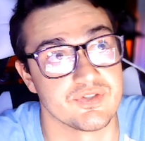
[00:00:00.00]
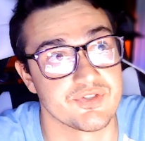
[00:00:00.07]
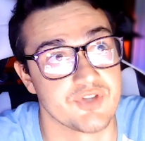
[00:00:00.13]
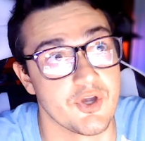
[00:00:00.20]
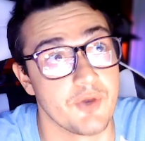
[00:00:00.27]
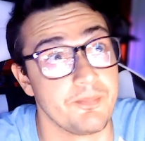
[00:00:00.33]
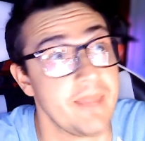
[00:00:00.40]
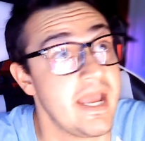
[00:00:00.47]

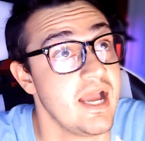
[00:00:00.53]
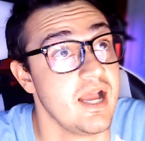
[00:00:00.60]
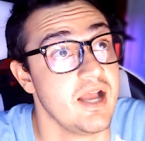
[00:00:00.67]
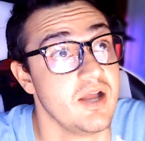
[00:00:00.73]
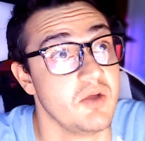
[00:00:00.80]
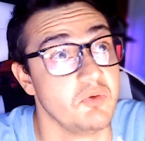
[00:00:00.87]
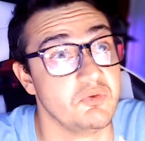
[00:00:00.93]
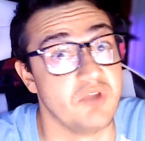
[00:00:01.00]
So
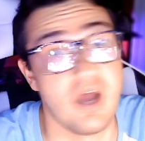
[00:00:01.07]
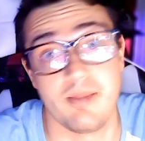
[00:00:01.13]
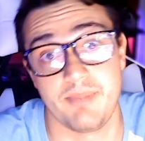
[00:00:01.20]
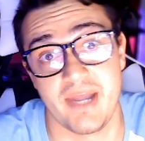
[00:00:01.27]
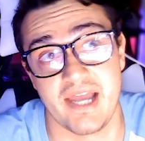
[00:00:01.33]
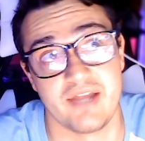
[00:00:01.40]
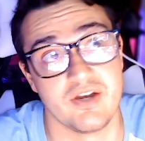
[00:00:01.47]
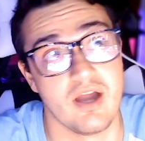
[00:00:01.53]
not
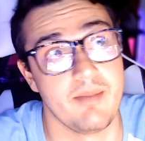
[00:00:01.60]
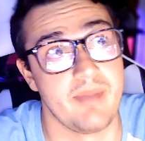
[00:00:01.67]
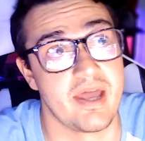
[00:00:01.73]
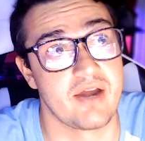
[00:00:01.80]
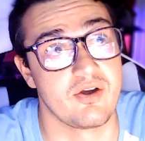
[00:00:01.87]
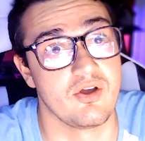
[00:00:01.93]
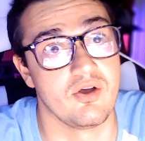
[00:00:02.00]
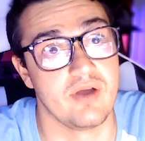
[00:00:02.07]
bad
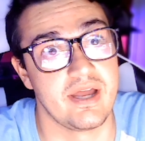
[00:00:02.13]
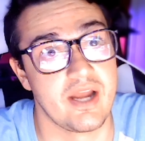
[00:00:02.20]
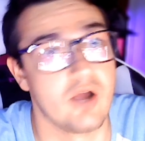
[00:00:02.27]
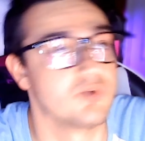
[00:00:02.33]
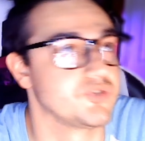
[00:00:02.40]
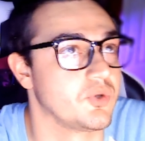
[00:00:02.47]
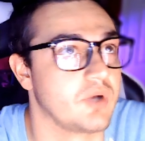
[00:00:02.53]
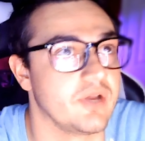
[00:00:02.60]
at all. And I
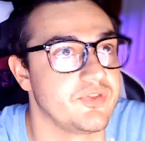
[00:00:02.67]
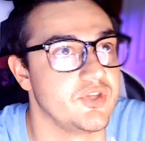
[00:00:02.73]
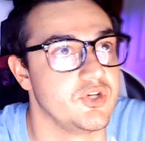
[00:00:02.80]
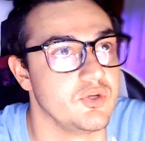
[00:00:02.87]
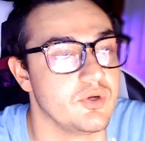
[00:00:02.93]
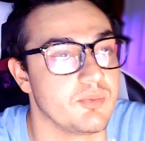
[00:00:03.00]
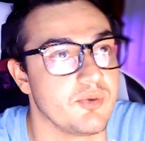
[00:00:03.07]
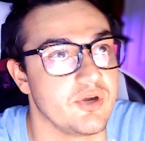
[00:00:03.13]
also cut the
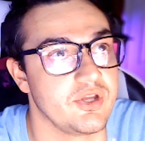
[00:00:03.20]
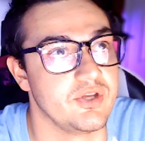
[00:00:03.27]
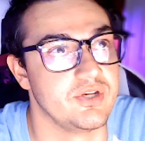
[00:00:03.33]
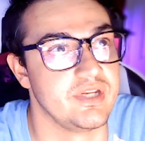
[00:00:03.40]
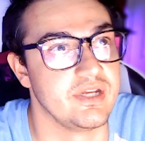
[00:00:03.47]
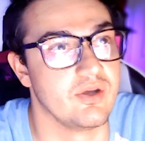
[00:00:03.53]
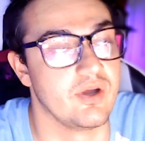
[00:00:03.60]
dude a pretty good deal.